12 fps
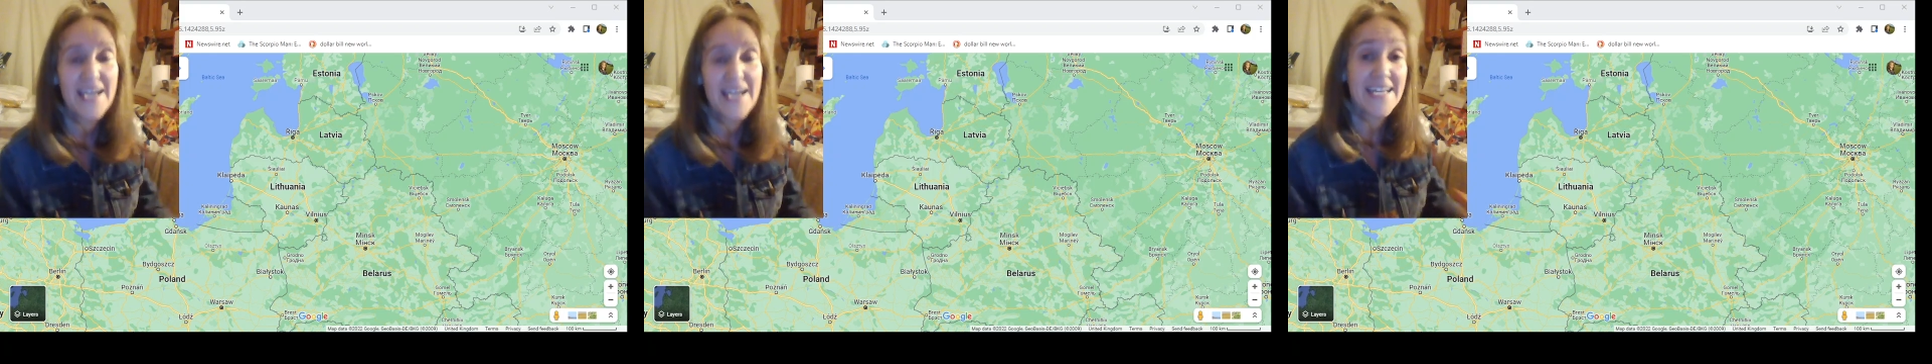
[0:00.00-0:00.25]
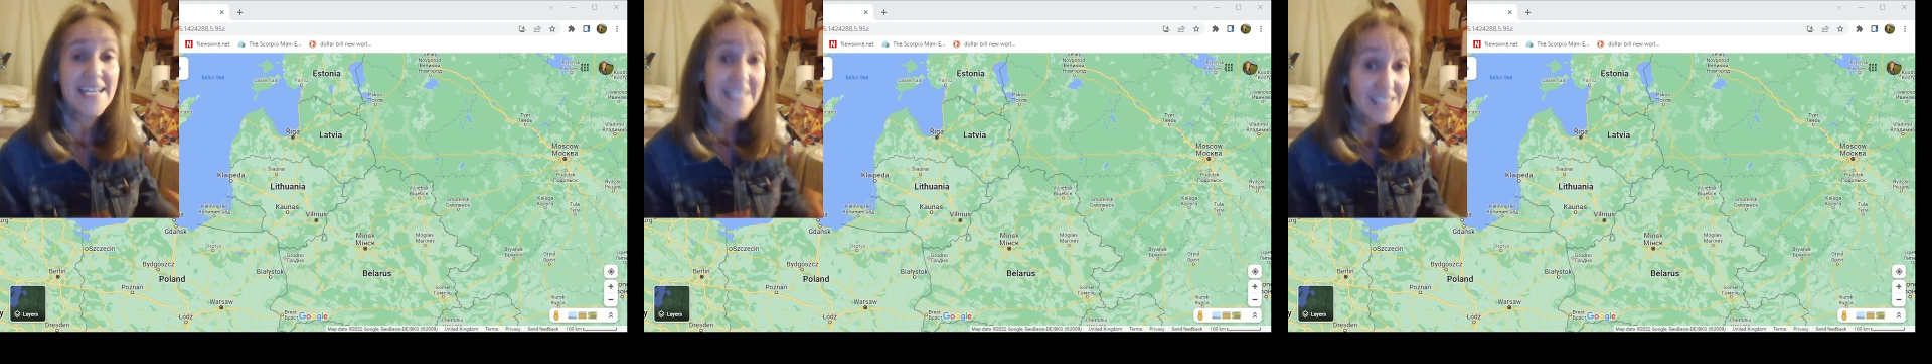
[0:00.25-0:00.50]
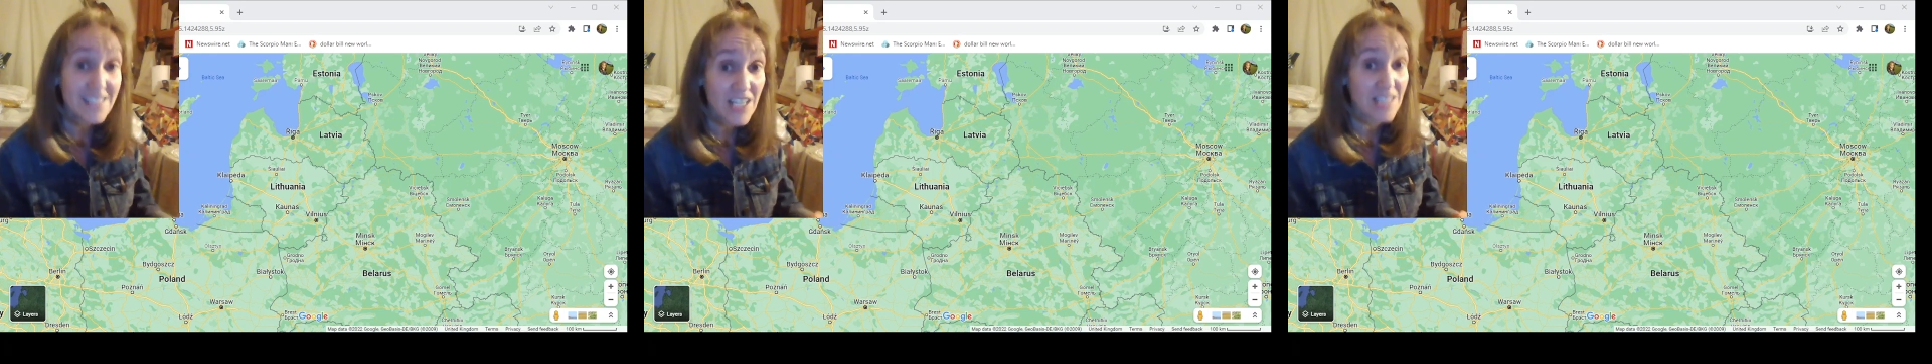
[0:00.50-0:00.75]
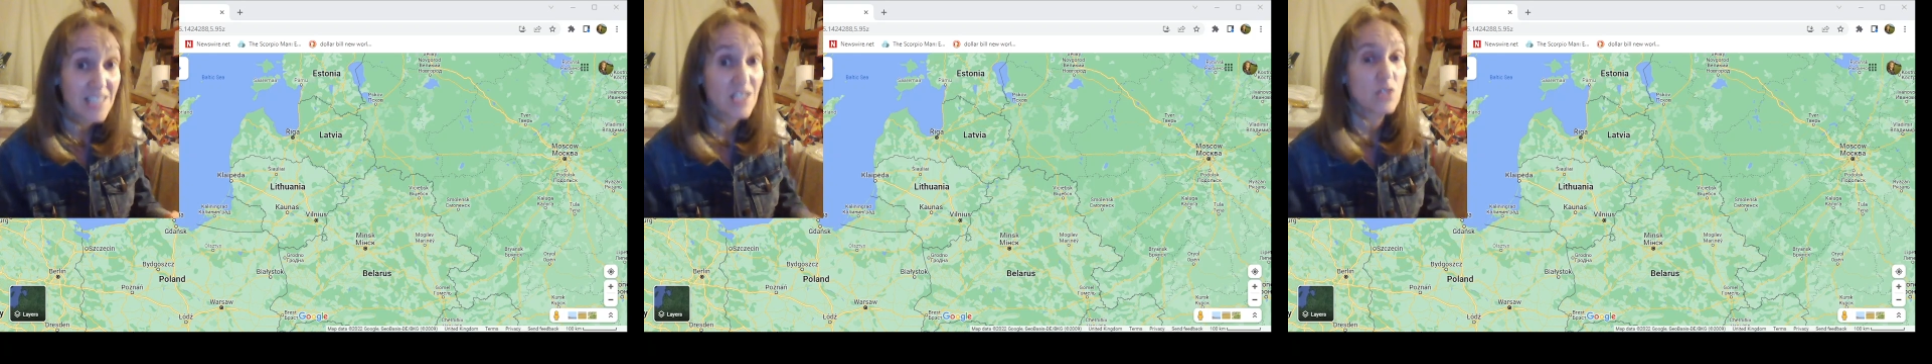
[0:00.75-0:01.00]
He
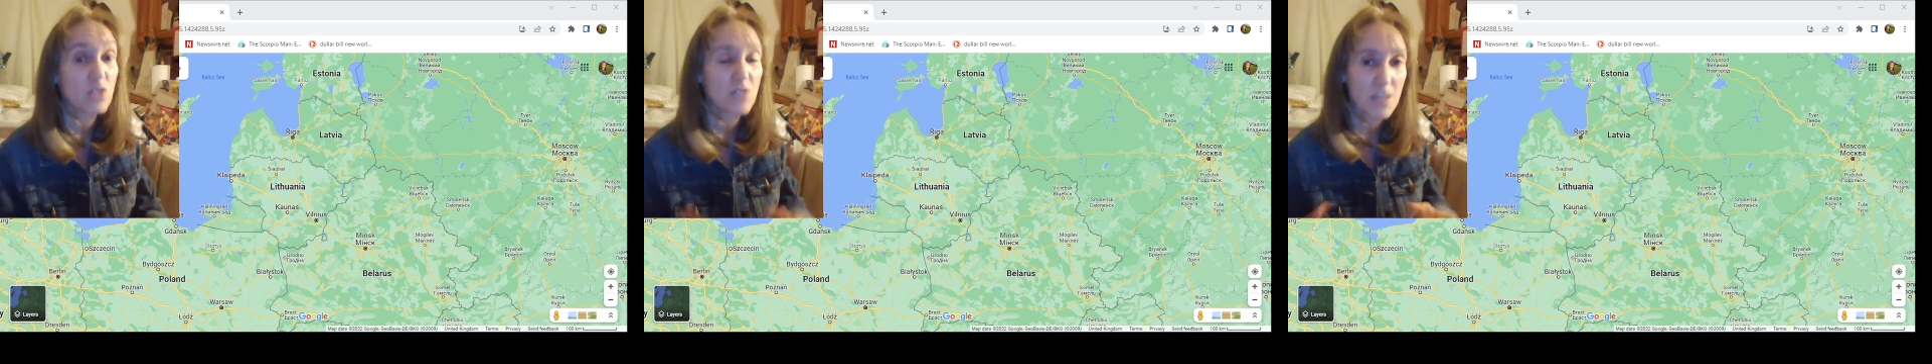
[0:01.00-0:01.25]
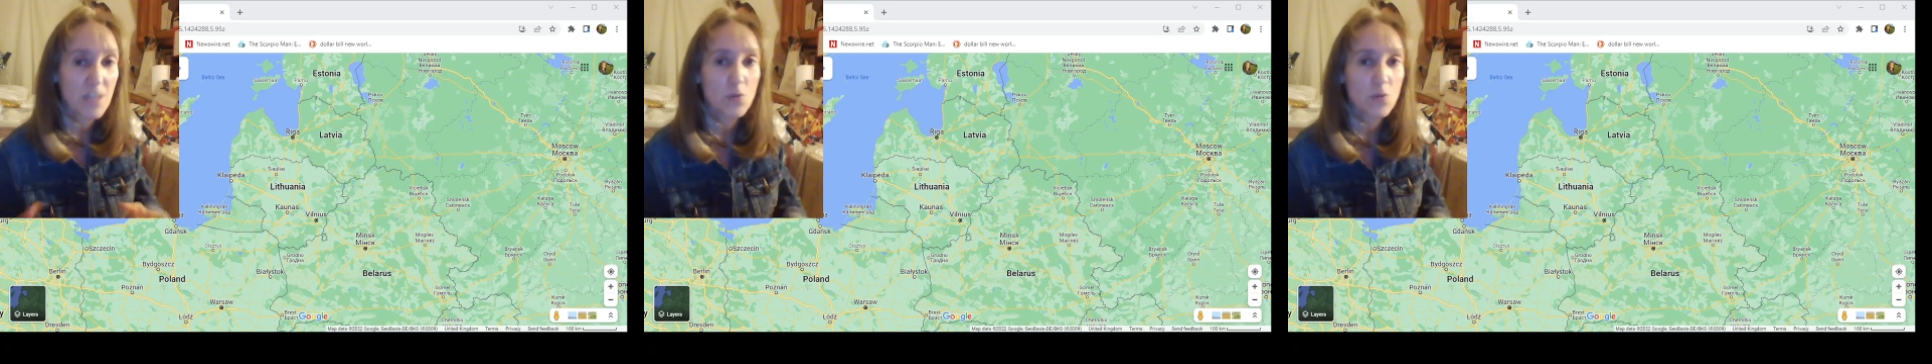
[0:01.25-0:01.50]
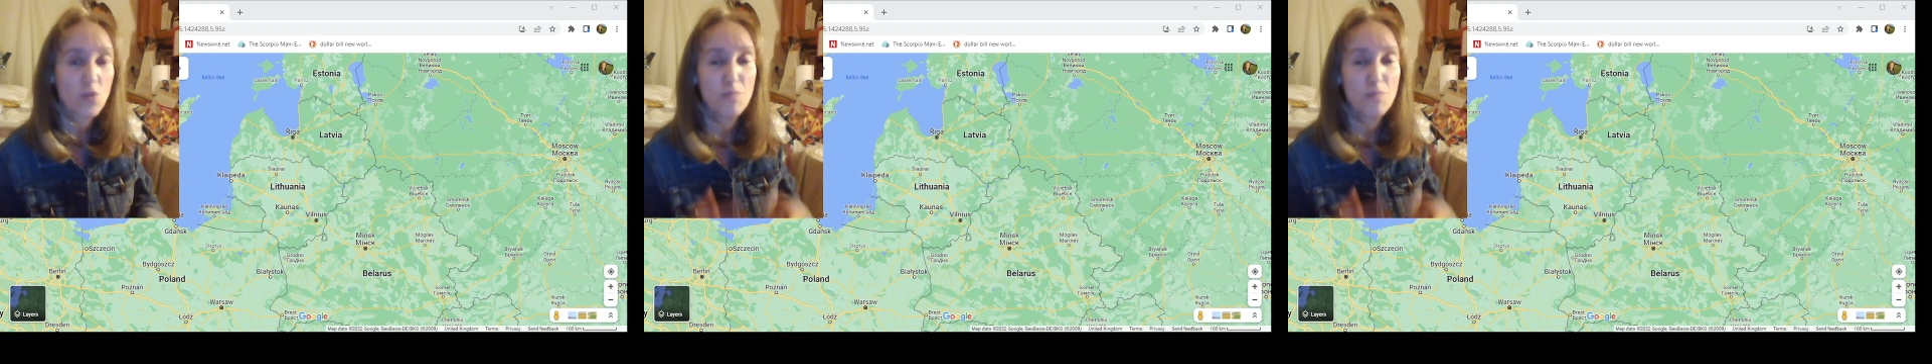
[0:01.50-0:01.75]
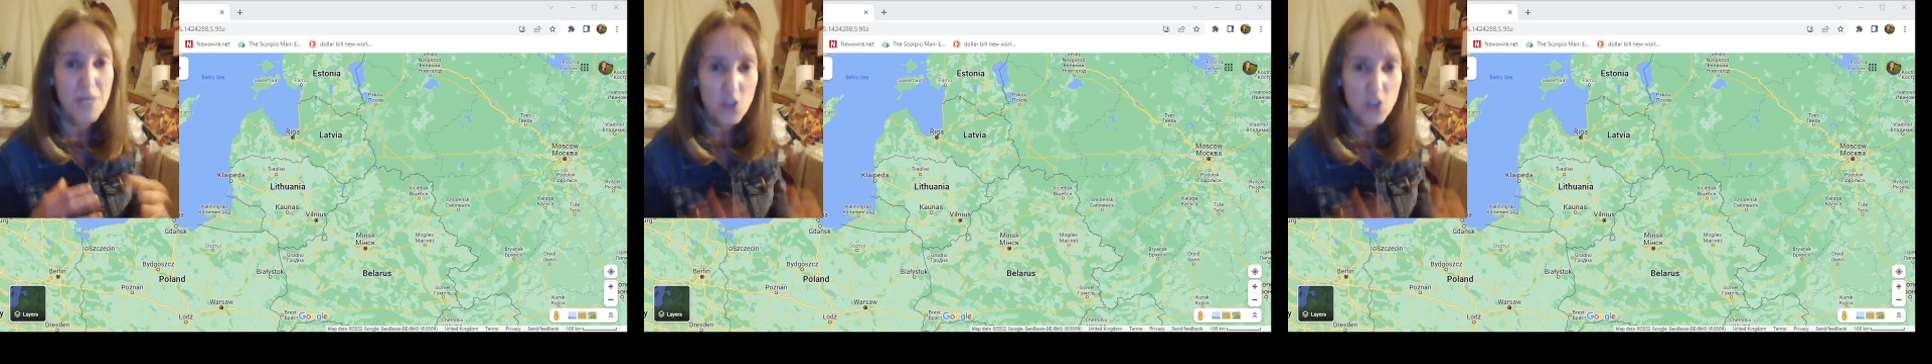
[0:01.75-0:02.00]
suggested it's for some sort of
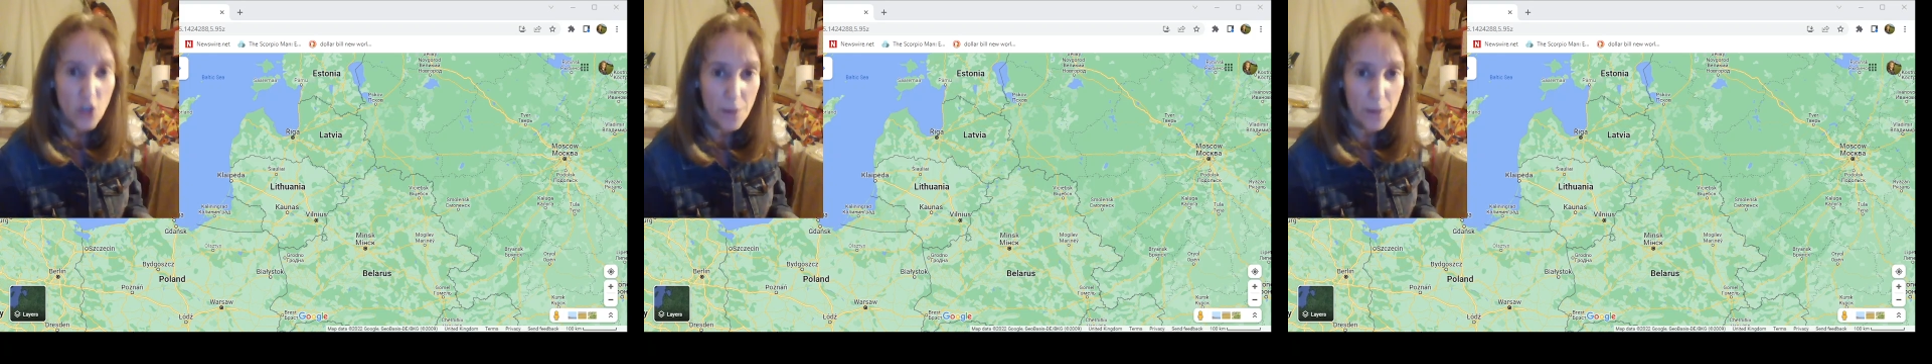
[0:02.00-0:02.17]
military